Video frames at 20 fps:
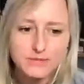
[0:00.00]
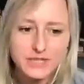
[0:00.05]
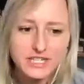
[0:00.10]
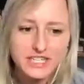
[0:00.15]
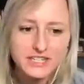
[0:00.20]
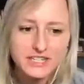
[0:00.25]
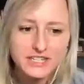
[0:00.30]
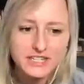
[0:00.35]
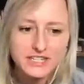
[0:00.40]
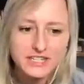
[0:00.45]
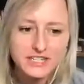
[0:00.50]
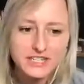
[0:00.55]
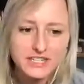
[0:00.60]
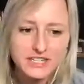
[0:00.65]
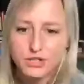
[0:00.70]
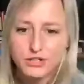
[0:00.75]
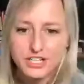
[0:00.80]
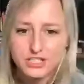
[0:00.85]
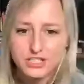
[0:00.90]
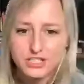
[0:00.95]
does a
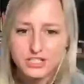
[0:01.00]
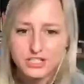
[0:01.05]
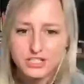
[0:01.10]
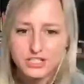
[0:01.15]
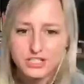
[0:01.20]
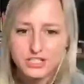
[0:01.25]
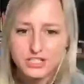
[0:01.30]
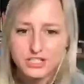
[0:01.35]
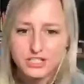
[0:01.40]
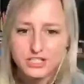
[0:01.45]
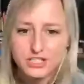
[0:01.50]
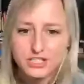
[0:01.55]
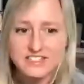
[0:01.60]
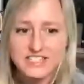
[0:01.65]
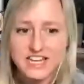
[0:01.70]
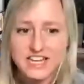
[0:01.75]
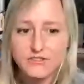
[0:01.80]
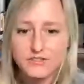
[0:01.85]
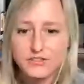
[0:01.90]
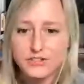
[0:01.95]
brilliant job at laying this
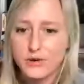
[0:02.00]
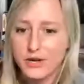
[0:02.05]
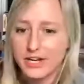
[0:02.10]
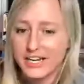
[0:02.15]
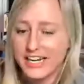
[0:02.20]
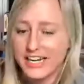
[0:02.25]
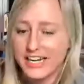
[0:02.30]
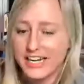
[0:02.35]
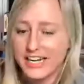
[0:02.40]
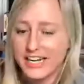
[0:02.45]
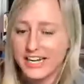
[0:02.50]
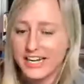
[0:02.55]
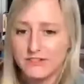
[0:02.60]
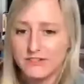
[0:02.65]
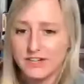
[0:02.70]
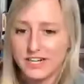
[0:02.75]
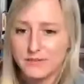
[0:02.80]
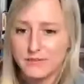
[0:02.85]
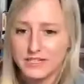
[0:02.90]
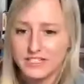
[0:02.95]
out for you. I can't highly
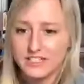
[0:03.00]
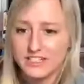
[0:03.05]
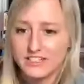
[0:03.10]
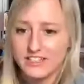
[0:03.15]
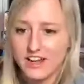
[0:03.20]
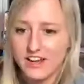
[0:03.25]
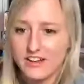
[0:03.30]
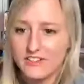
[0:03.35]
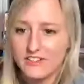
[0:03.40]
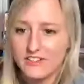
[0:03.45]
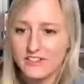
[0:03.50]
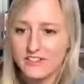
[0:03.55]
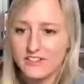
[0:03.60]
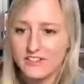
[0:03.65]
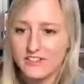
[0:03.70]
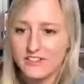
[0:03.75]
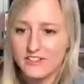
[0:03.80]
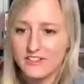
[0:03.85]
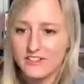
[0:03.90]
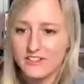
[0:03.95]
recommend it enough.
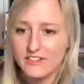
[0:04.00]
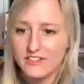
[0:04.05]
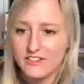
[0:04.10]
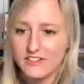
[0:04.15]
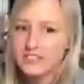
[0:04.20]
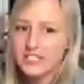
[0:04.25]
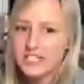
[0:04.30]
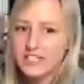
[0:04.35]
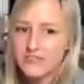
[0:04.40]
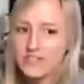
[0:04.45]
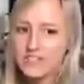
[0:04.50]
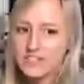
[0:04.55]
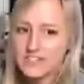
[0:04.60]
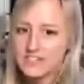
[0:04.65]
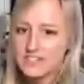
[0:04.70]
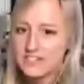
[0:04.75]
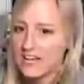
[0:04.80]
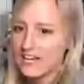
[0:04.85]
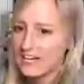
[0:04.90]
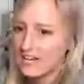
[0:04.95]
So I'm going to leave this
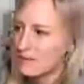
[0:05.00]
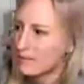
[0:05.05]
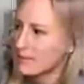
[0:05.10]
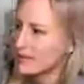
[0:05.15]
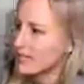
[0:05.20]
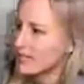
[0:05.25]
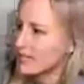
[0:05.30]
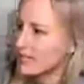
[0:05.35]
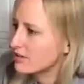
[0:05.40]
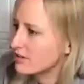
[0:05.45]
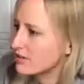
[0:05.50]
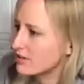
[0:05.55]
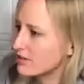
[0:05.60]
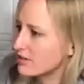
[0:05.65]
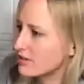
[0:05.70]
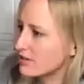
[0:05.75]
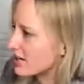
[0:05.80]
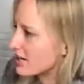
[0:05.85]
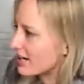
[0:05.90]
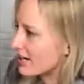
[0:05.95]
slide up and come over here and
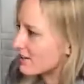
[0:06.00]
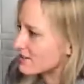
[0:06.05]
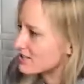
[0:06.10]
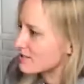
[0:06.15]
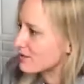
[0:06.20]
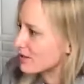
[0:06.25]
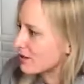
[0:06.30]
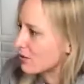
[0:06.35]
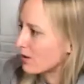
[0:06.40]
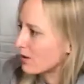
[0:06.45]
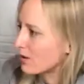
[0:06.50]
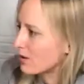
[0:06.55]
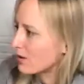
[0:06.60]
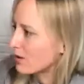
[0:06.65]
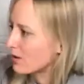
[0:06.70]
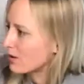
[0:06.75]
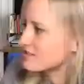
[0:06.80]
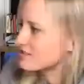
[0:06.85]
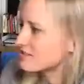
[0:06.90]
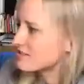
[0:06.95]
check out some of the
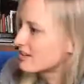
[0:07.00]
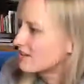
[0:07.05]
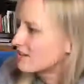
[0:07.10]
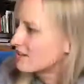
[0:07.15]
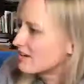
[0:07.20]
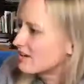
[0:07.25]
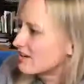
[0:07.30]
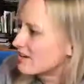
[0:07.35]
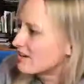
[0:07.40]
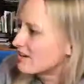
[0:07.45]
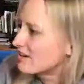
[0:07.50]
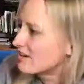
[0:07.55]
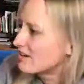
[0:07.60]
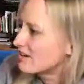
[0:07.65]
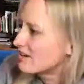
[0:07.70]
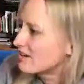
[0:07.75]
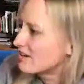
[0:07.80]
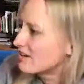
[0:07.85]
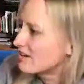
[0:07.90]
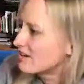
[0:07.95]
questions.
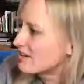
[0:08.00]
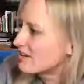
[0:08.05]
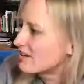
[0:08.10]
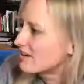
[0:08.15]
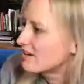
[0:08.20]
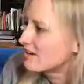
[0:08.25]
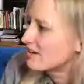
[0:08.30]
And